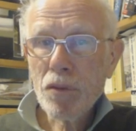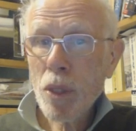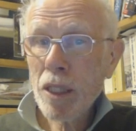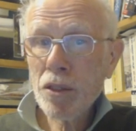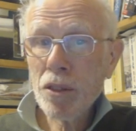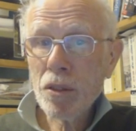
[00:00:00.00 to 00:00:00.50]
If you
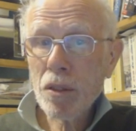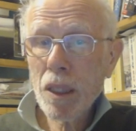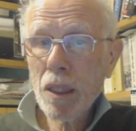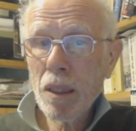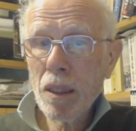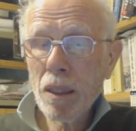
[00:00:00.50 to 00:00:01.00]
were out in your
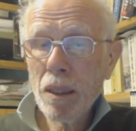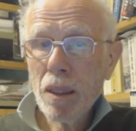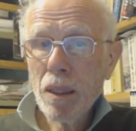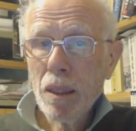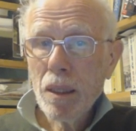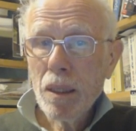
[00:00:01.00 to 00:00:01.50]
car
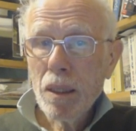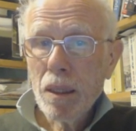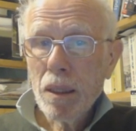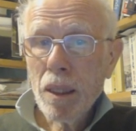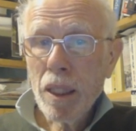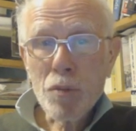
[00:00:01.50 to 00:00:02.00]

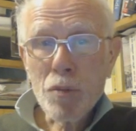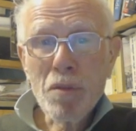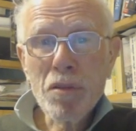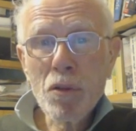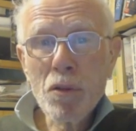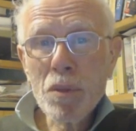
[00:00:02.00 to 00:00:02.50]
and its
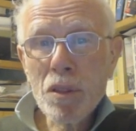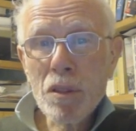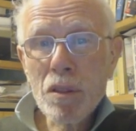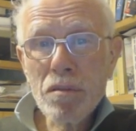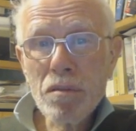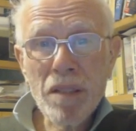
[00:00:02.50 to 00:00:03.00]

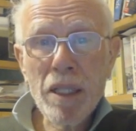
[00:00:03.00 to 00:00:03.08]
performance